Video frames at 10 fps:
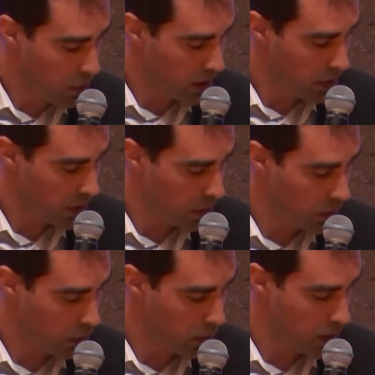So
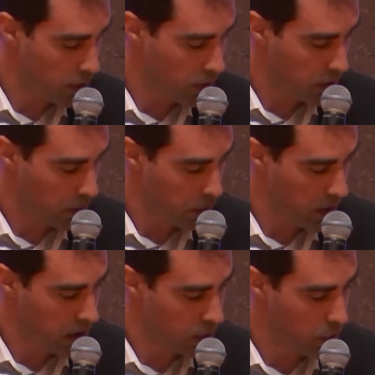these are the
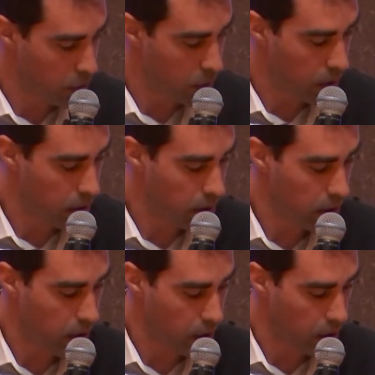three
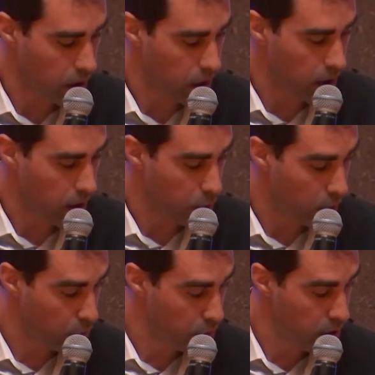
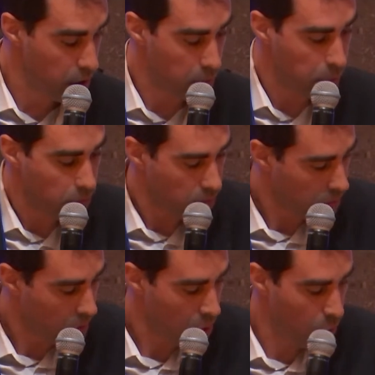main
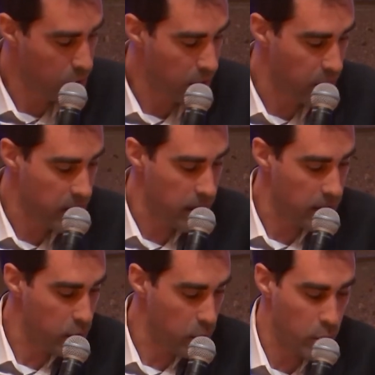things
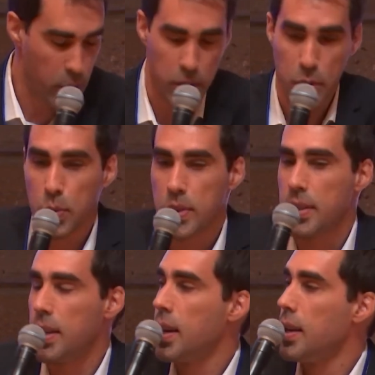that PIX
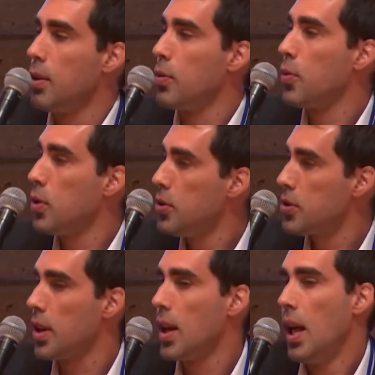can
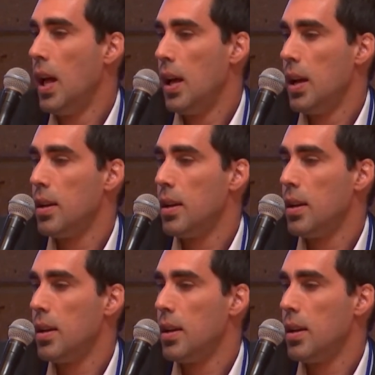provide.